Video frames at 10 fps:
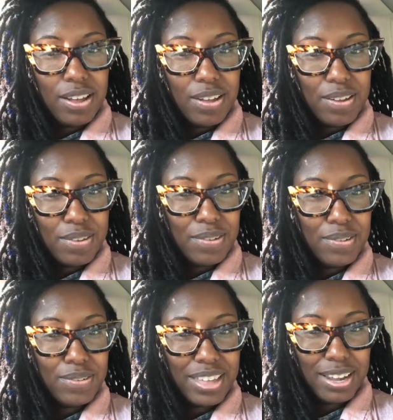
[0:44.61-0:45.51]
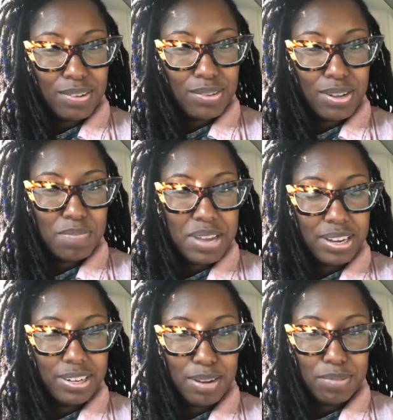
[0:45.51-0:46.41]
Oh, thank you so
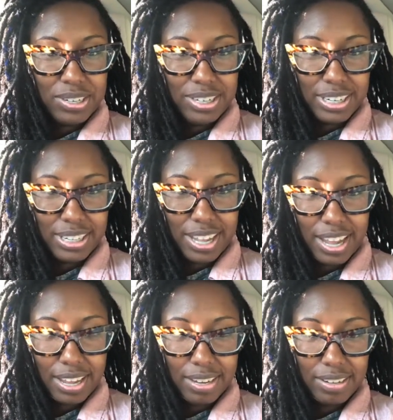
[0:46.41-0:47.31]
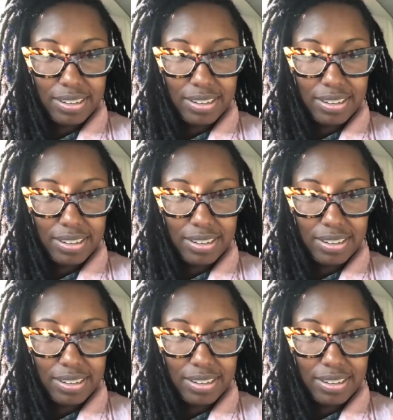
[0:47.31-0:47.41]
much. I appreciate that.